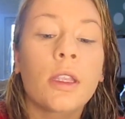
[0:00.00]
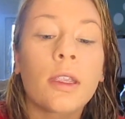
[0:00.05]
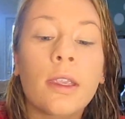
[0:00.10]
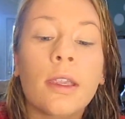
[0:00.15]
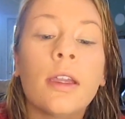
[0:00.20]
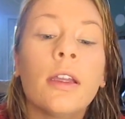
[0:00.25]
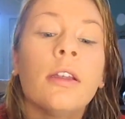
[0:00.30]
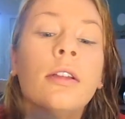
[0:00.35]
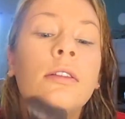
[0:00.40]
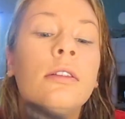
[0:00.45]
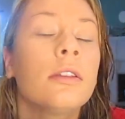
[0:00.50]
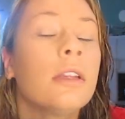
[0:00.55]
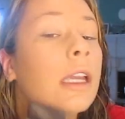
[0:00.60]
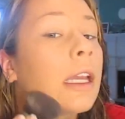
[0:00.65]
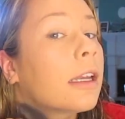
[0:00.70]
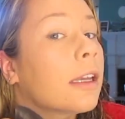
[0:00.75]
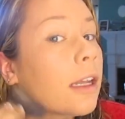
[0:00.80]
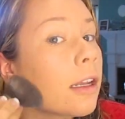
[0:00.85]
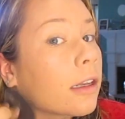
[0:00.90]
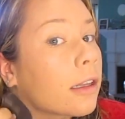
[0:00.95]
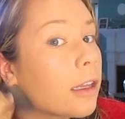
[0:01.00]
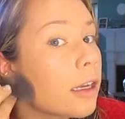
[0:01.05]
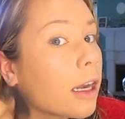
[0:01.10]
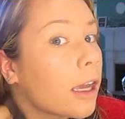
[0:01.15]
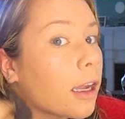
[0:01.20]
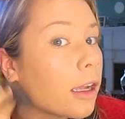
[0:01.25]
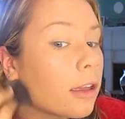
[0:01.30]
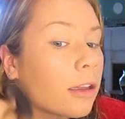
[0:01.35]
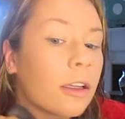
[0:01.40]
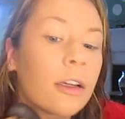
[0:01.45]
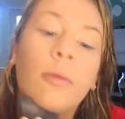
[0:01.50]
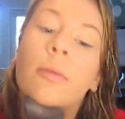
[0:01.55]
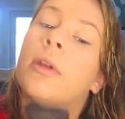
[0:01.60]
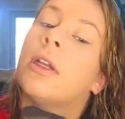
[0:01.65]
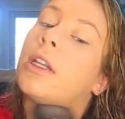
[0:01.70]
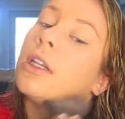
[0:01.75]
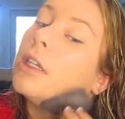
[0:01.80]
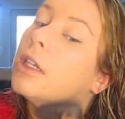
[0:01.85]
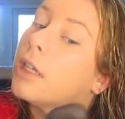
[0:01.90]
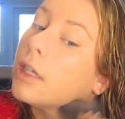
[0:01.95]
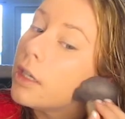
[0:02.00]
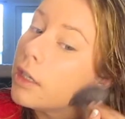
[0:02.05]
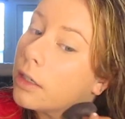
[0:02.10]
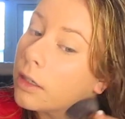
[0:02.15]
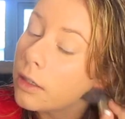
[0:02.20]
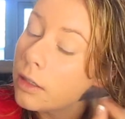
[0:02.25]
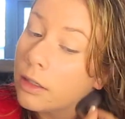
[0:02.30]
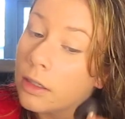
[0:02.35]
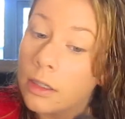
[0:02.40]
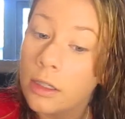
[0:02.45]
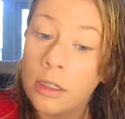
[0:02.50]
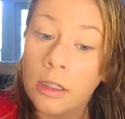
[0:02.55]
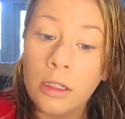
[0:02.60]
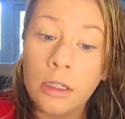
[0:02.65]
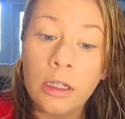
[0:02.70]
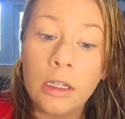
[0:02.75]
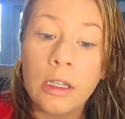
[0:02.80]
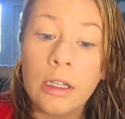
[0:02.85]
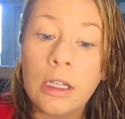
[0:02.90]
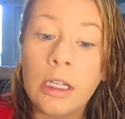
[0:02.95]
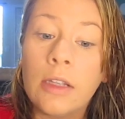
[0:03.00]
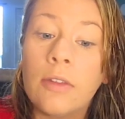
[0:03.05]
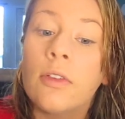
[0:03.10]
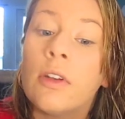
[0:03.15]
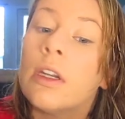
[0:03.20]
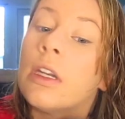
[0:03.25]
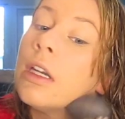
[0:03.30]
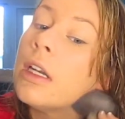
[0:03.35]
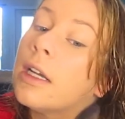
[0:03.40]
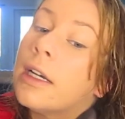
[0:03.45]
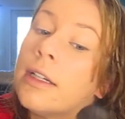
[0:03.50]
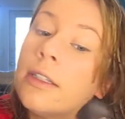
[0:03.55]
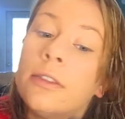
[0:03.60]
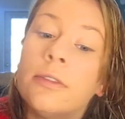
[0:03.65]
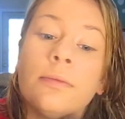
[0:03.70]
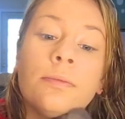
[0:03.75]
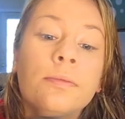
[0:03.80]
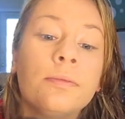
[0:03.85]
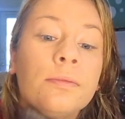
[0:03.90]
Okay, take it down the neck a little bit to even it out.